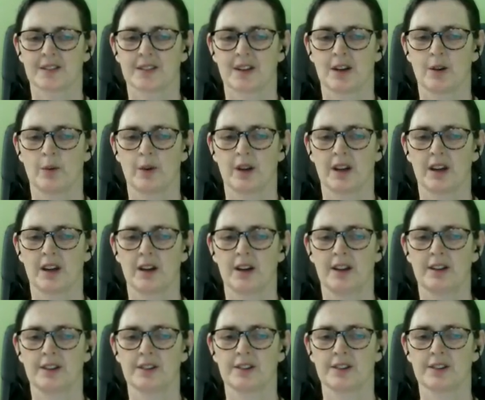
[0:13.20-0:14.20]
So we're
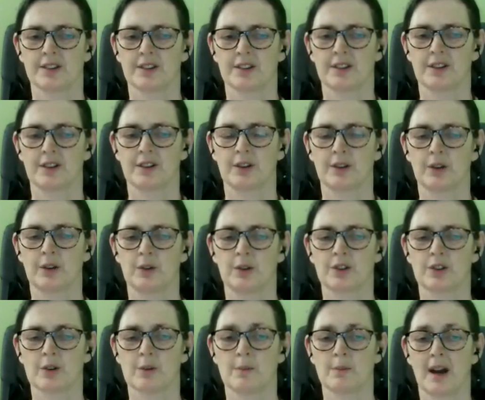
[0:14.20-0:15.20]
going to
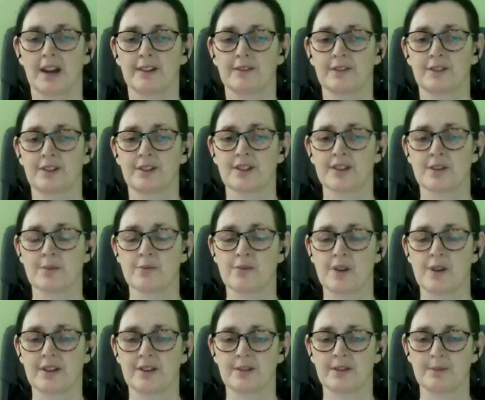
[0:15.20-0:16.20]
do a mindfulness of
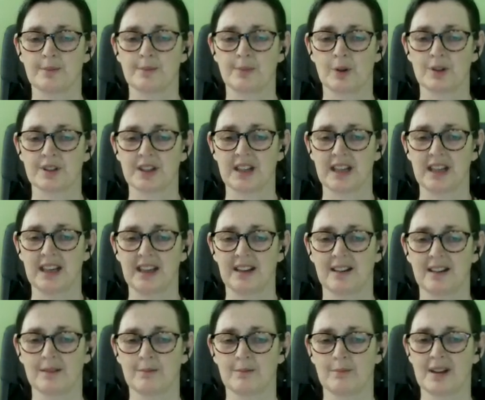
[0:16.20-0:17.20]
breath and
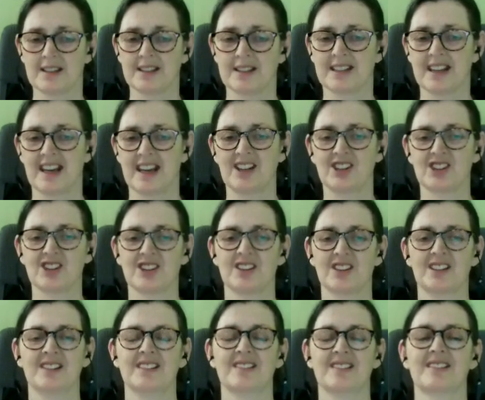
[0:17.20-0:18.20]
body
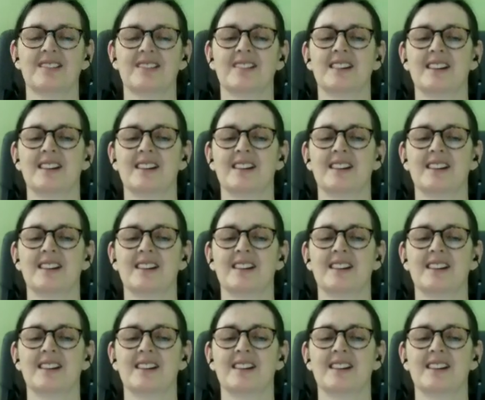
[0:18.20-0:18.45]
meditation.